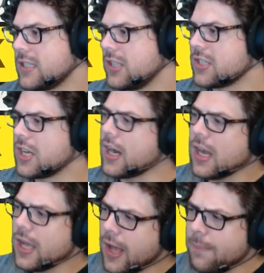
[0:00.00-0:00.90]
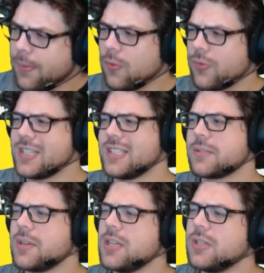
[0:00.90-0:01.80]
There's a couple
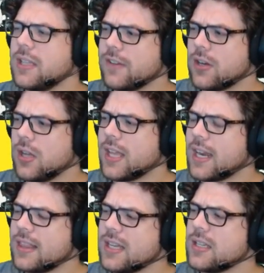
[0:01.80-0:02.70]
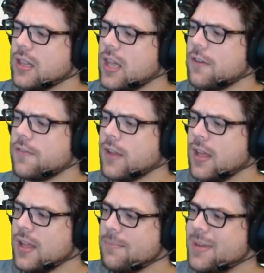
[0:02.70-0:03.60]
reasons why you would leave it on. Like, I think a lot of
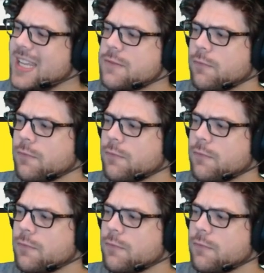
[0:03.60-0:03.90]
Peach